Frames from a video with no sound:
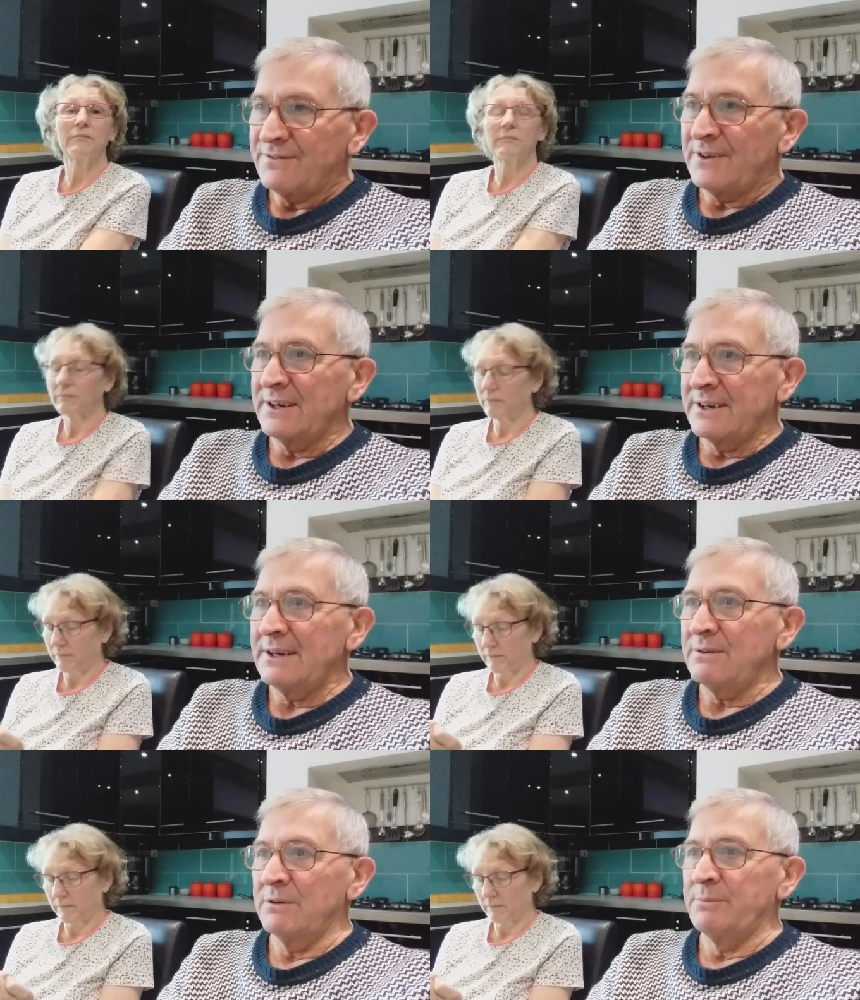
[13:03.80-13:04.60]
Speaker 1: you
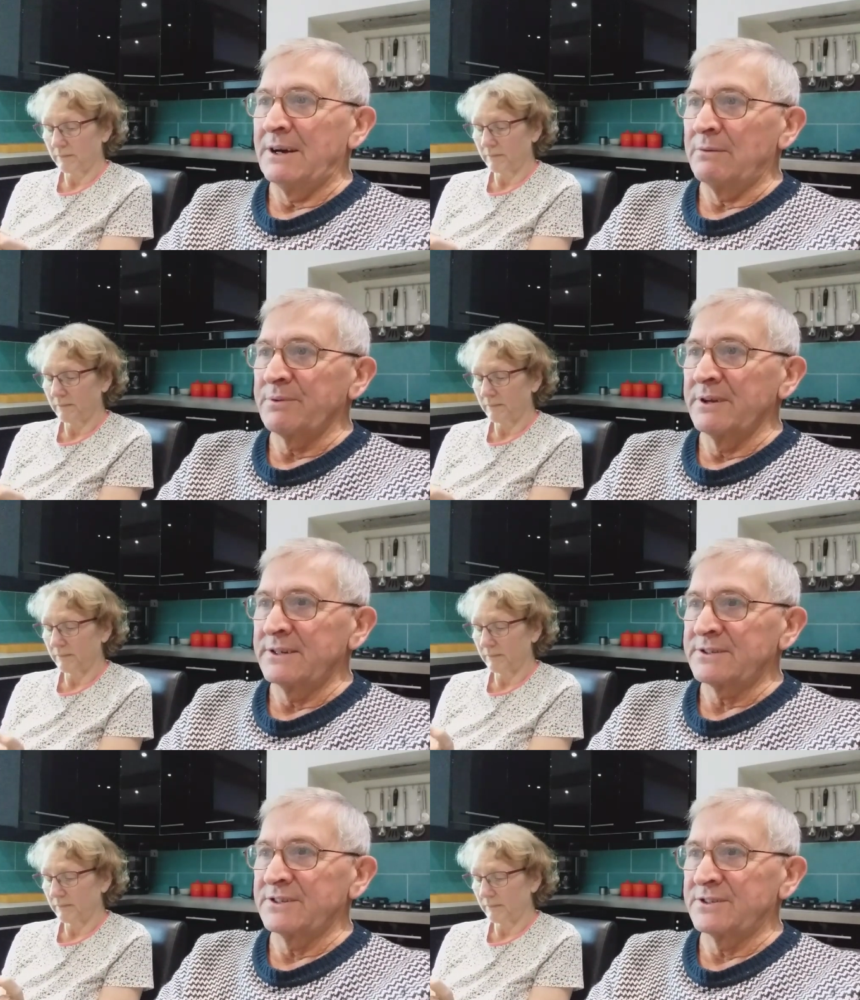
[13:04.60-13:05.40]
find out about
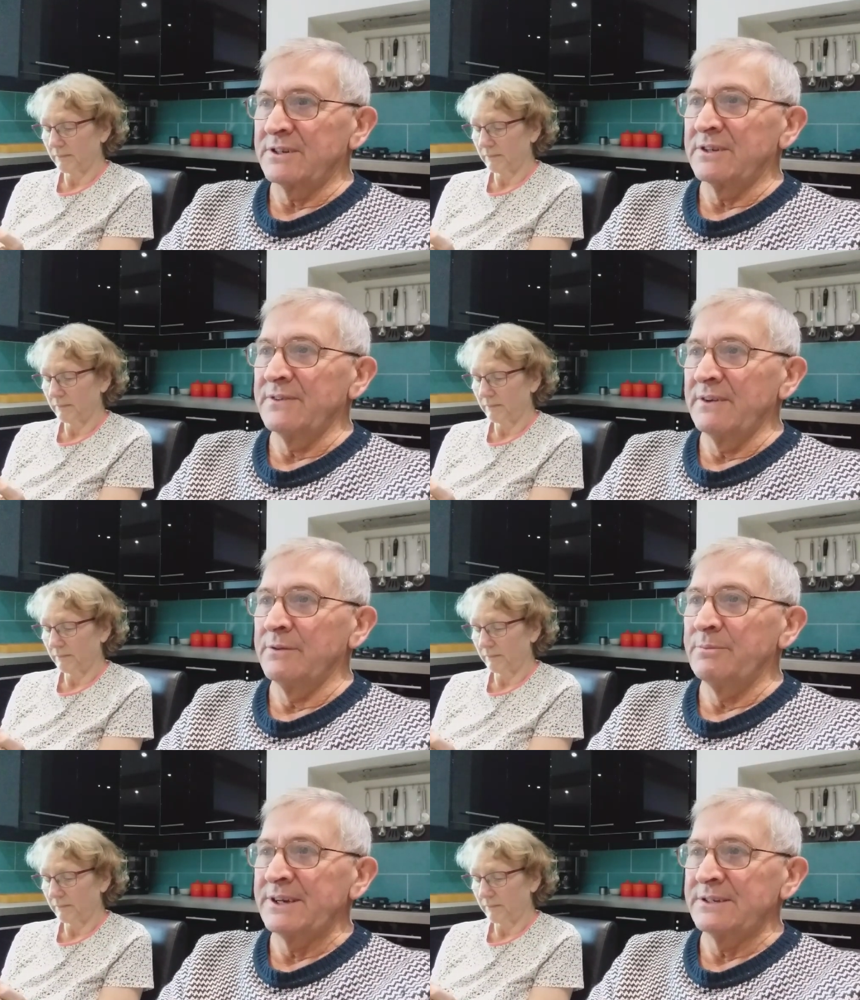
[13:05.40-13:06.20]
places that you've
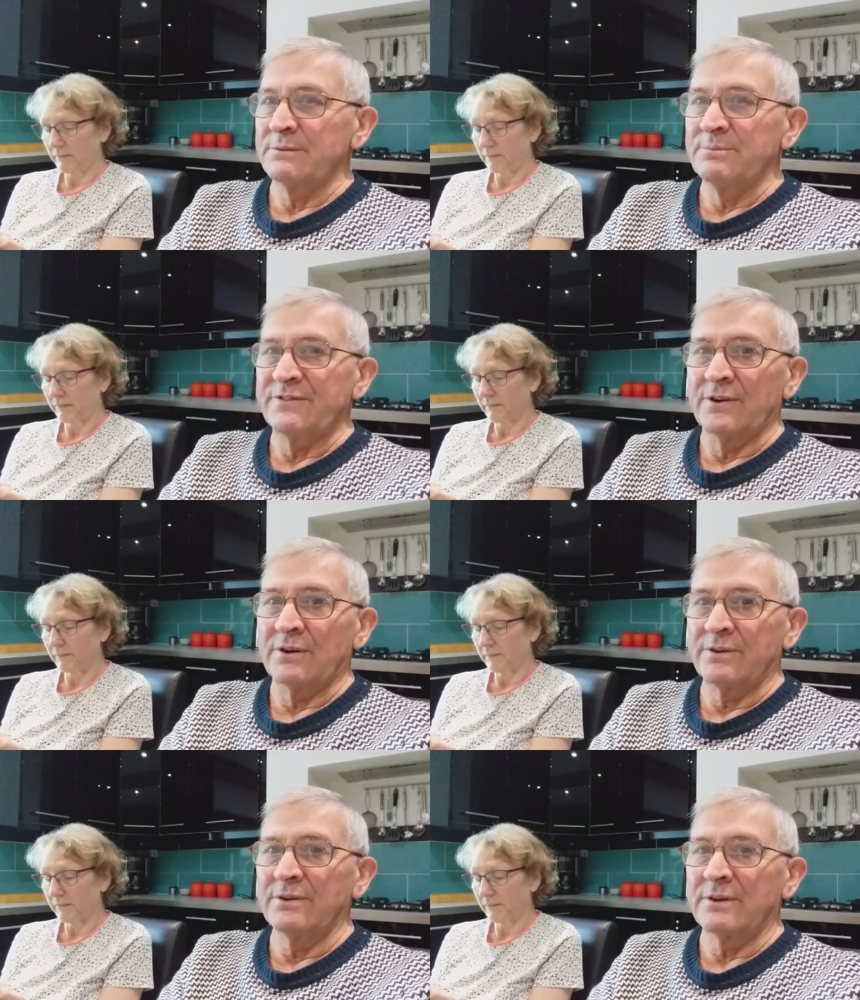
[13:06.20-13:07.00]
never been to
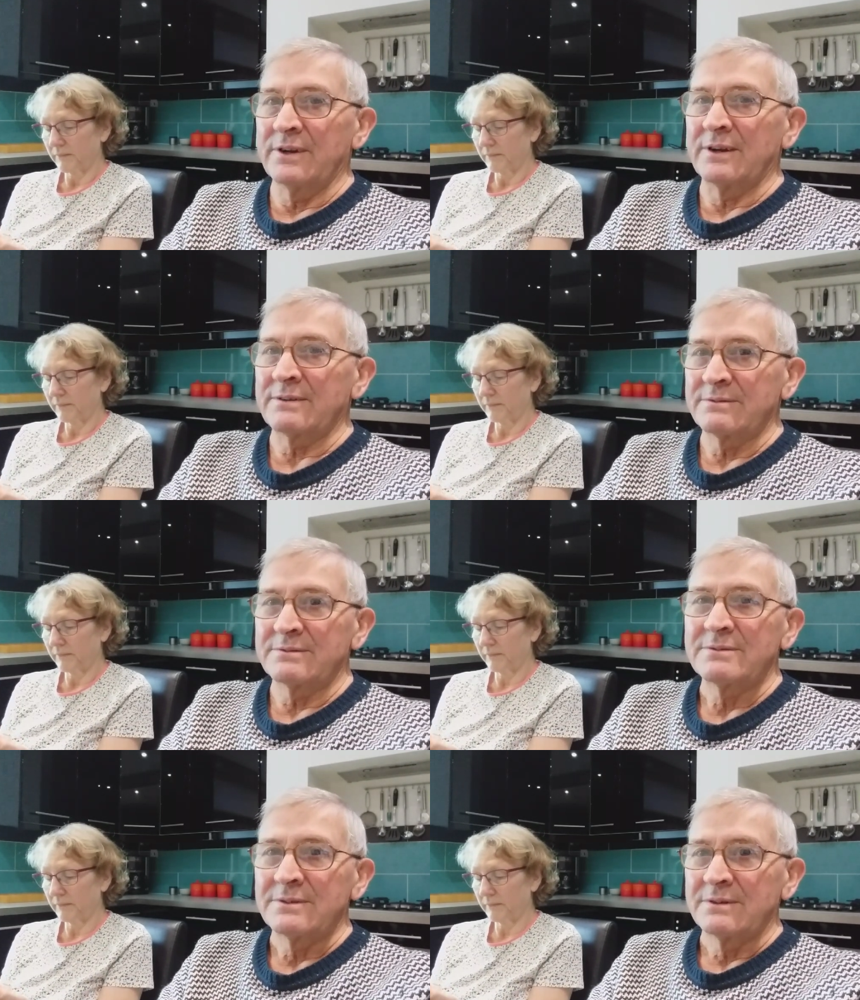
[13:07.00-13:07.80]
before, don't you?
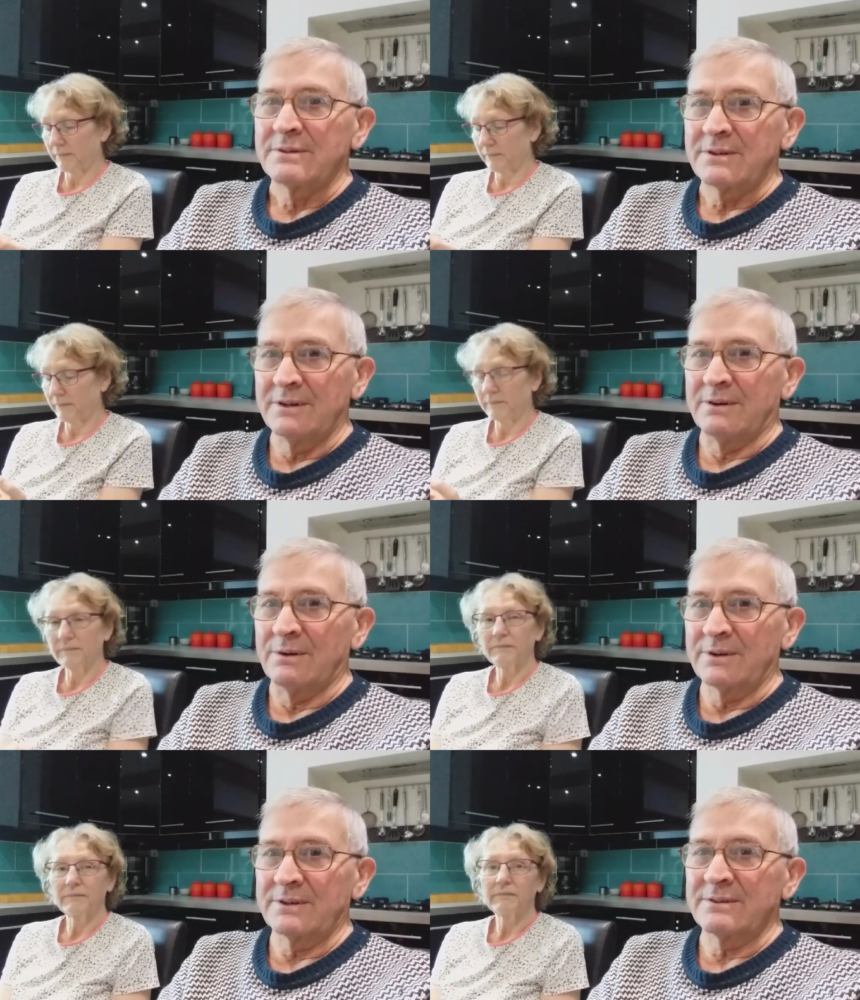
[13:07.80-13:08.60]
Mm. You
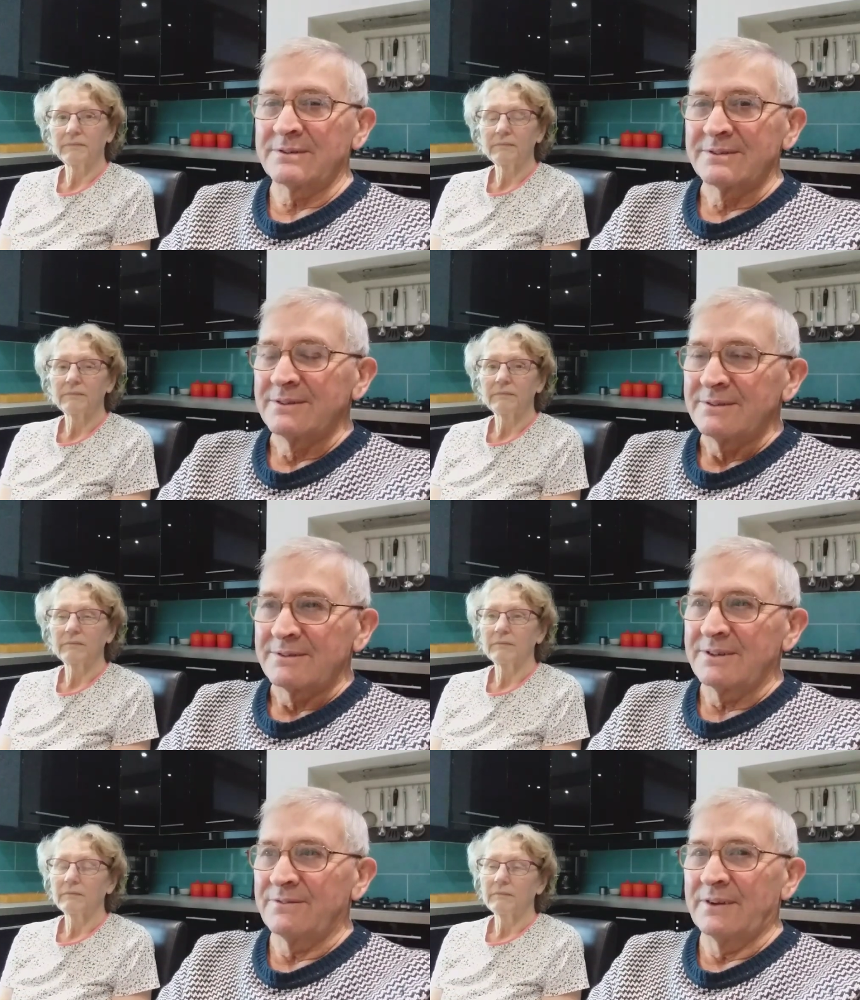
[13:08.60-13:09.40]
know, it,
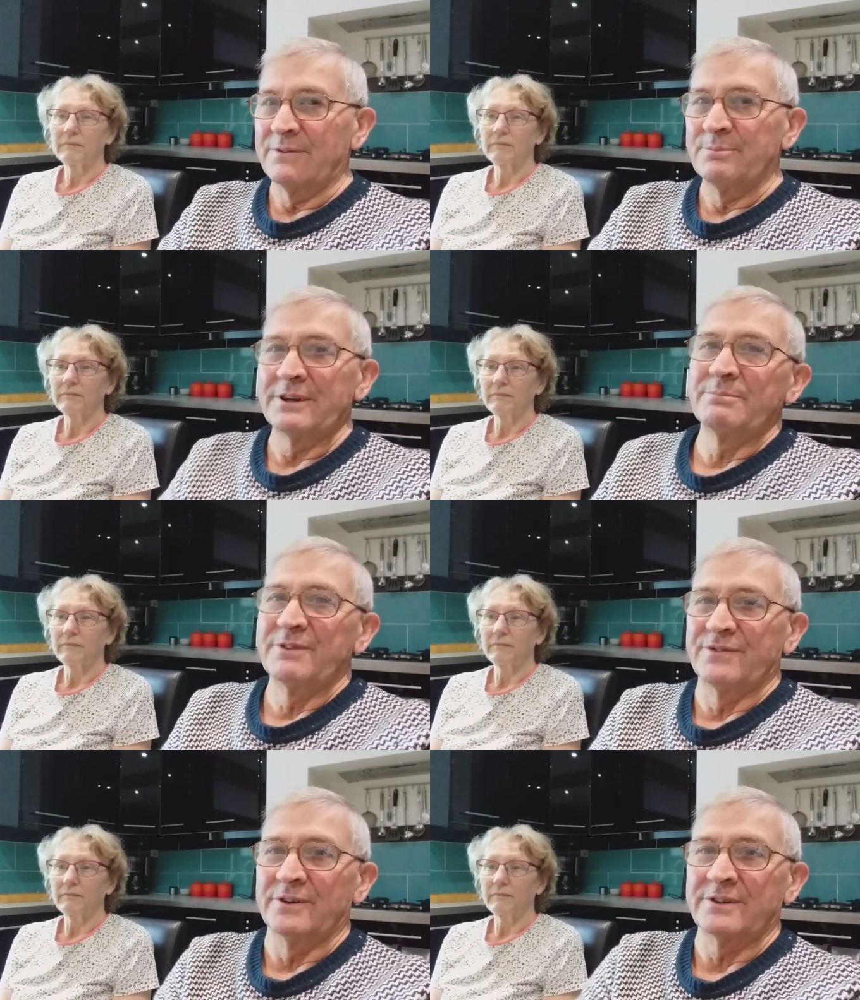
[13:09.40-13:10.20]
you've never
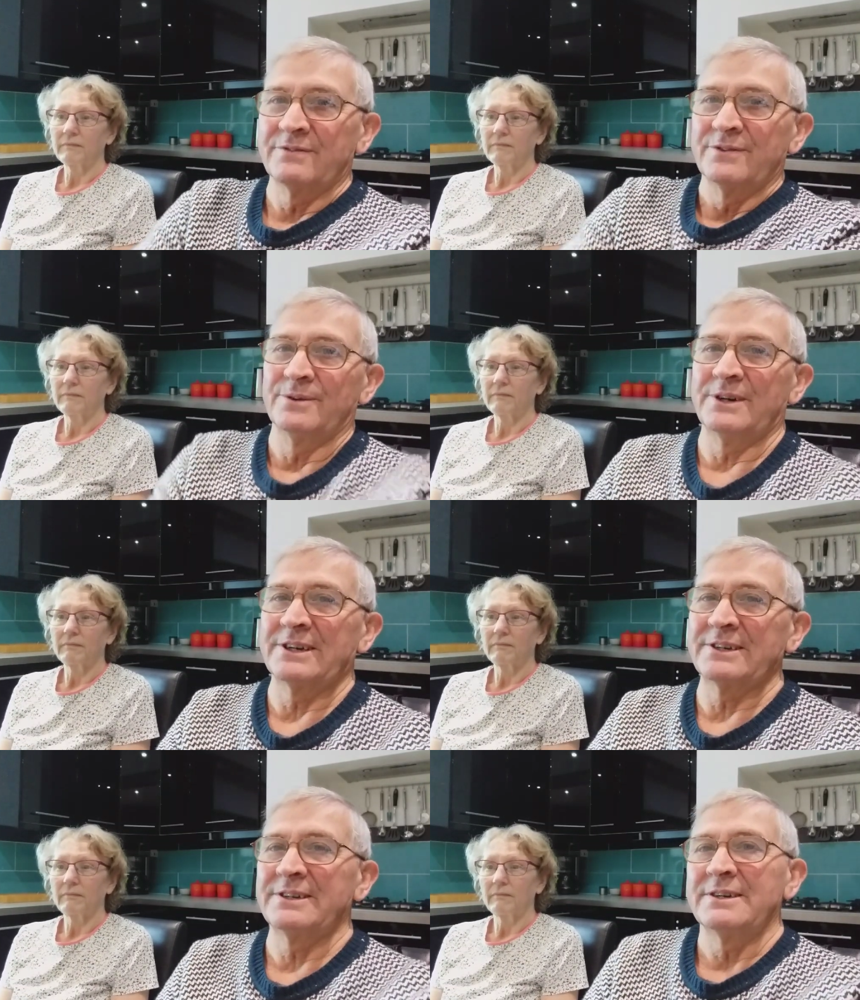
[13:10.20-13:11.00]
been before. You've no
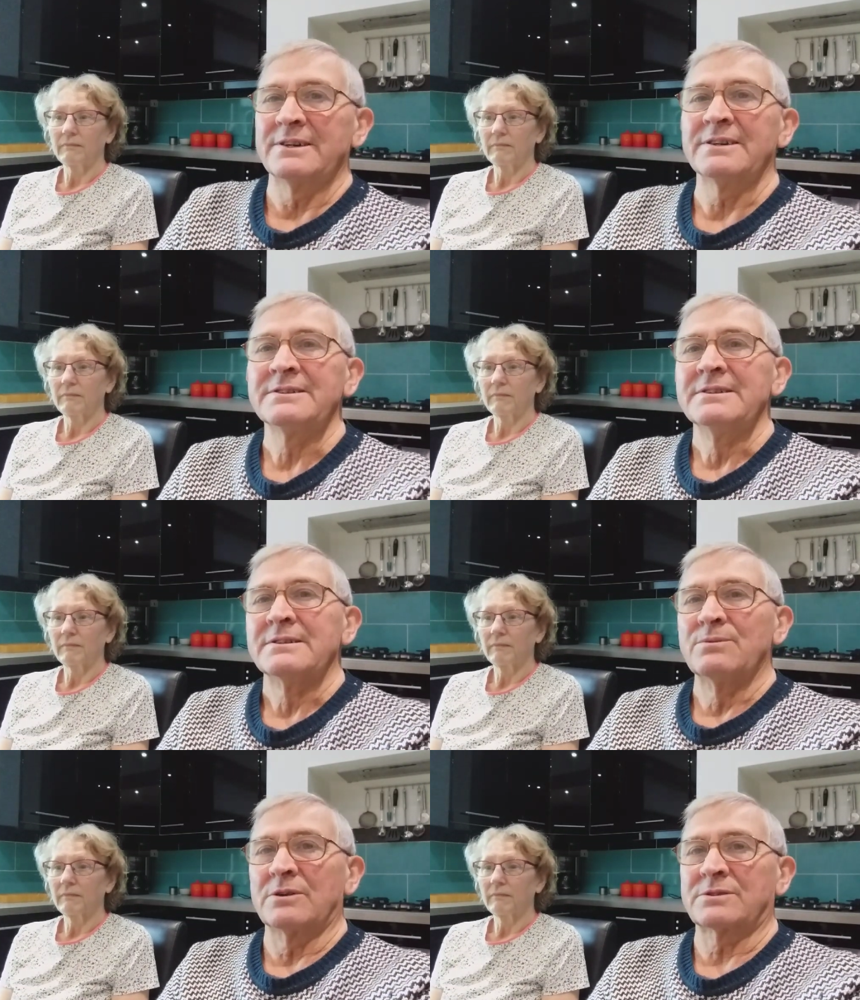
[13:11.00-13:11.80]
idea
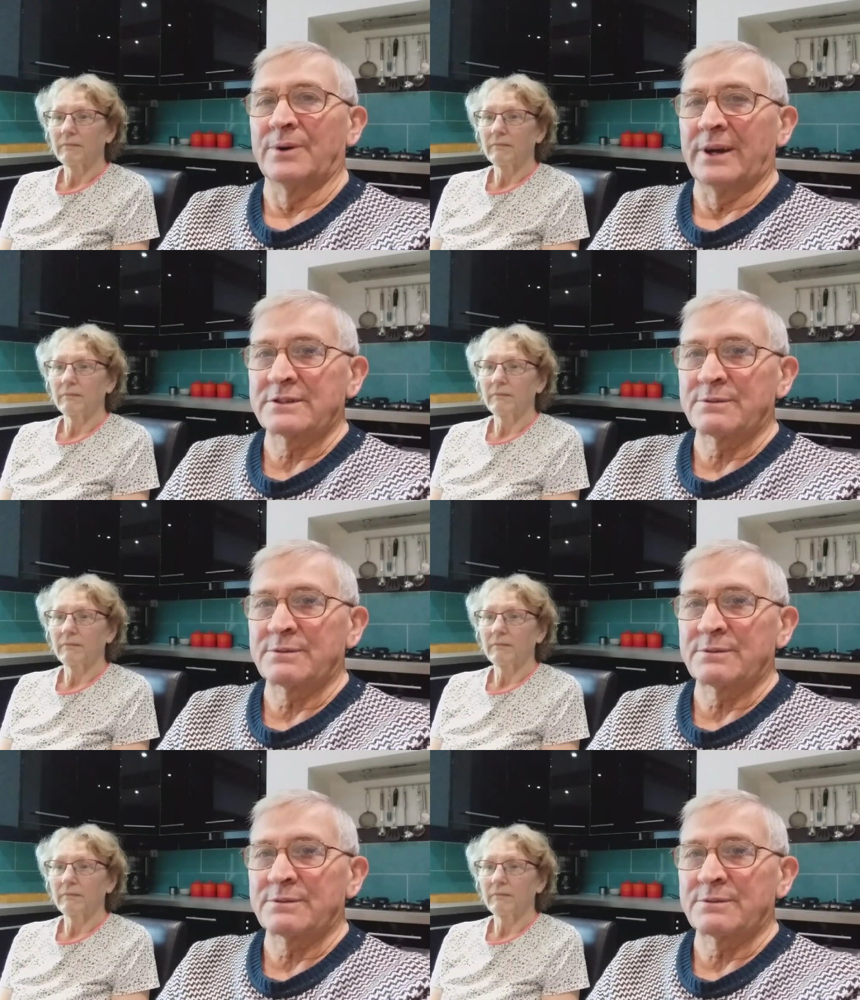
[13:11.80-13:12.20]
what to